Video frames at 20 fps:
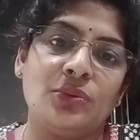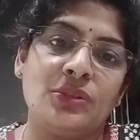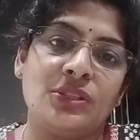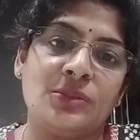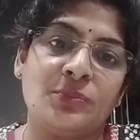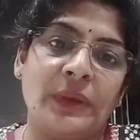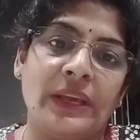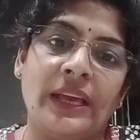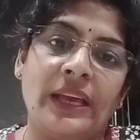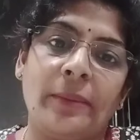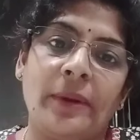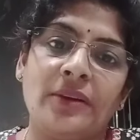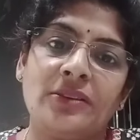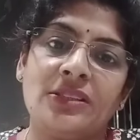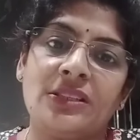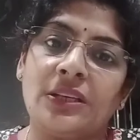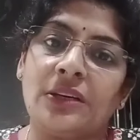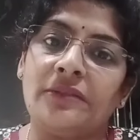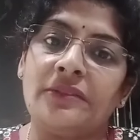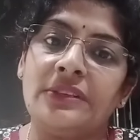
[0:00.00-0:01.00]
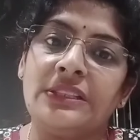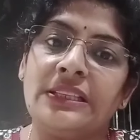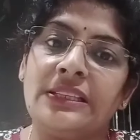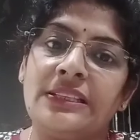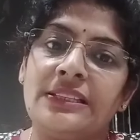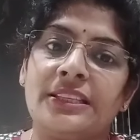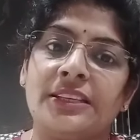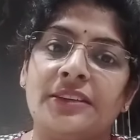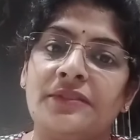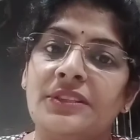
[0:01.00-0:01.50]
speak about services,
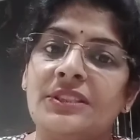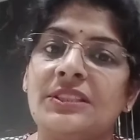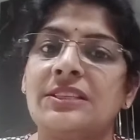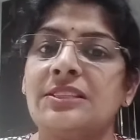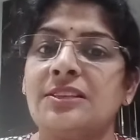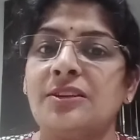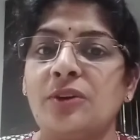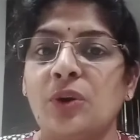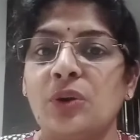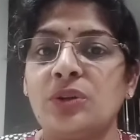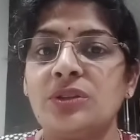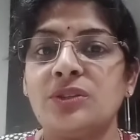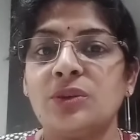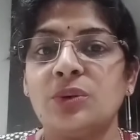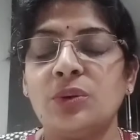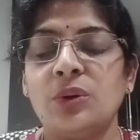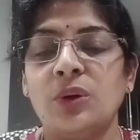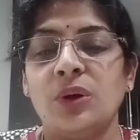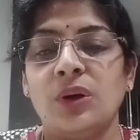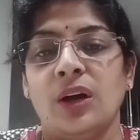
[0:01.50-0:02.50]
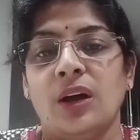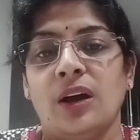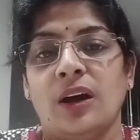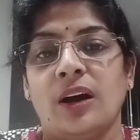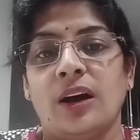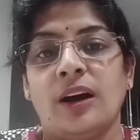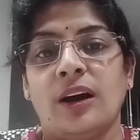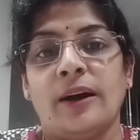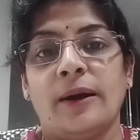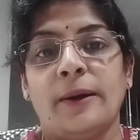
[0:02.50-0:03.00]
services are also
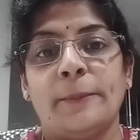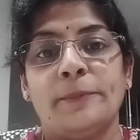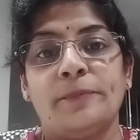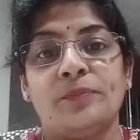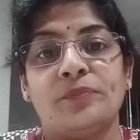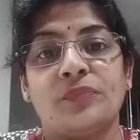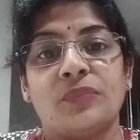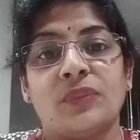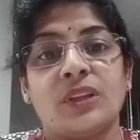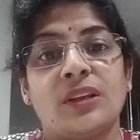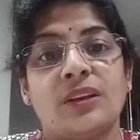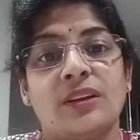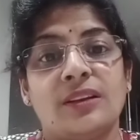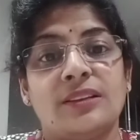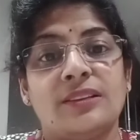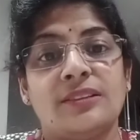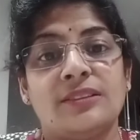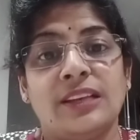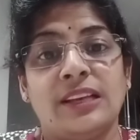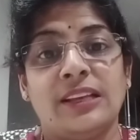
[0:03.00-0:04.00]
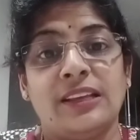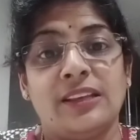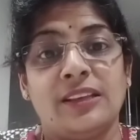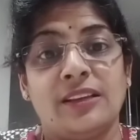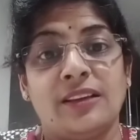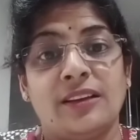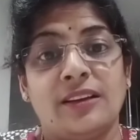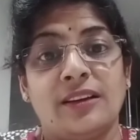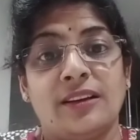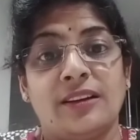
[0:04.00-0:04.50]

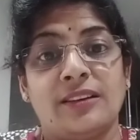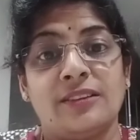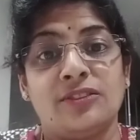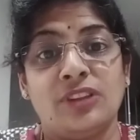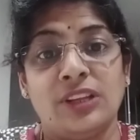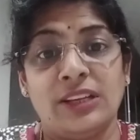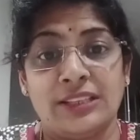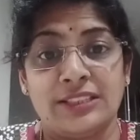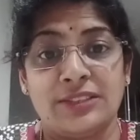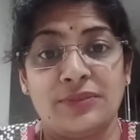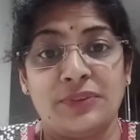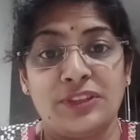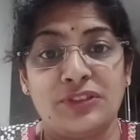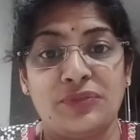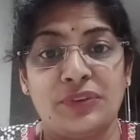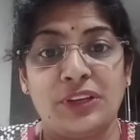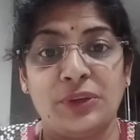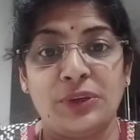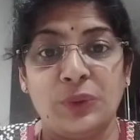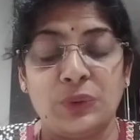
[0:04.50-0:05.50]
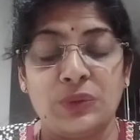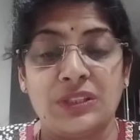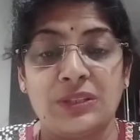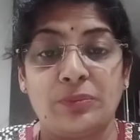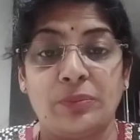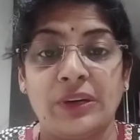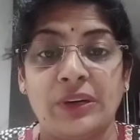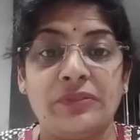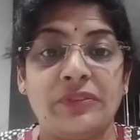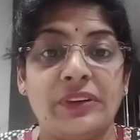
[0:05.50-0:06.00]
the things which we use,
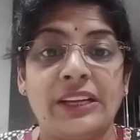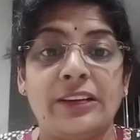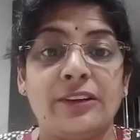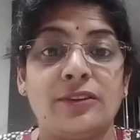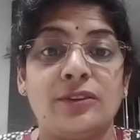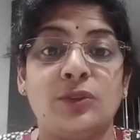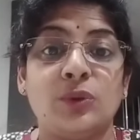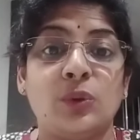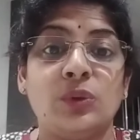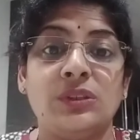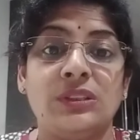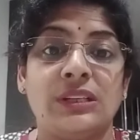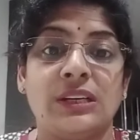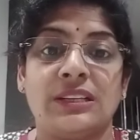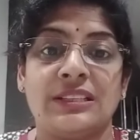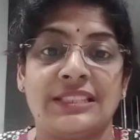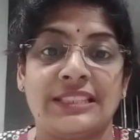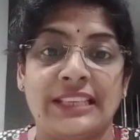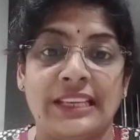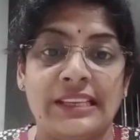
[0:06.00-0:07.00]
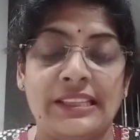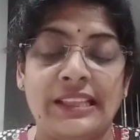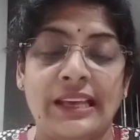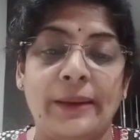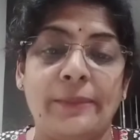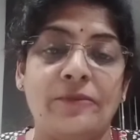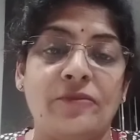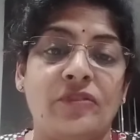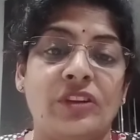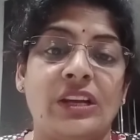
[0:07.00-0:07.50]
but we don't see
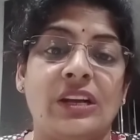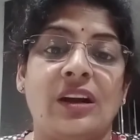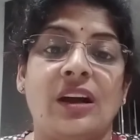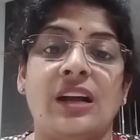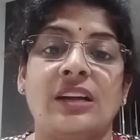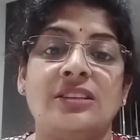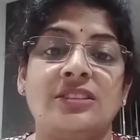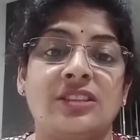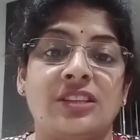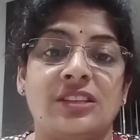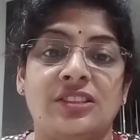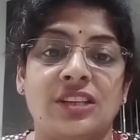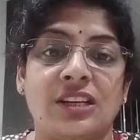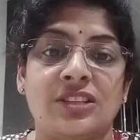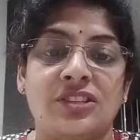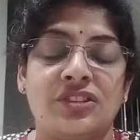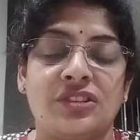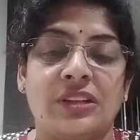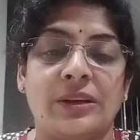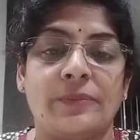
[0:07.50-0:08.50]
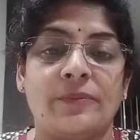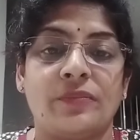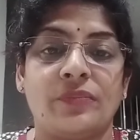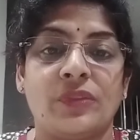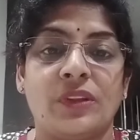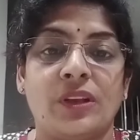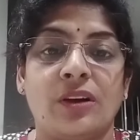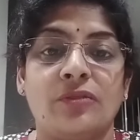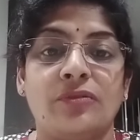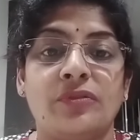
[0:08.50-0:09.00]
them, we can't touch them.
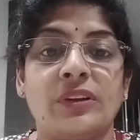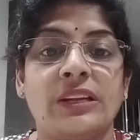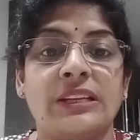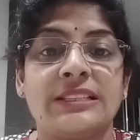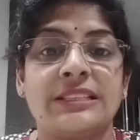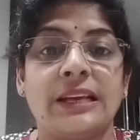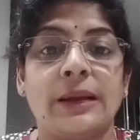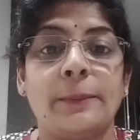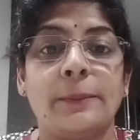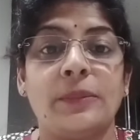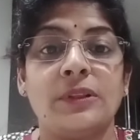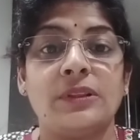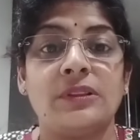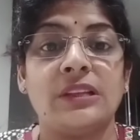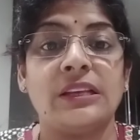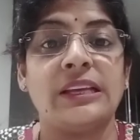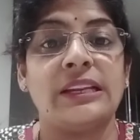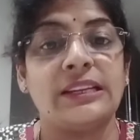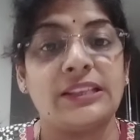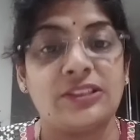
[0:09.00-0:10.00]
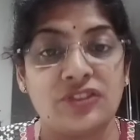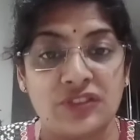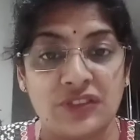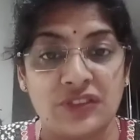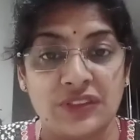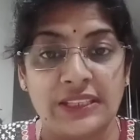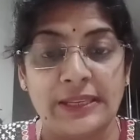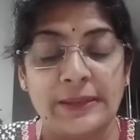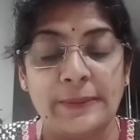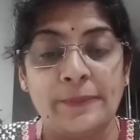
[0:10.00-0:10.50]
For example, the
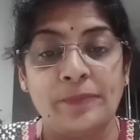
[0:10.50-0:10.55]
electricity,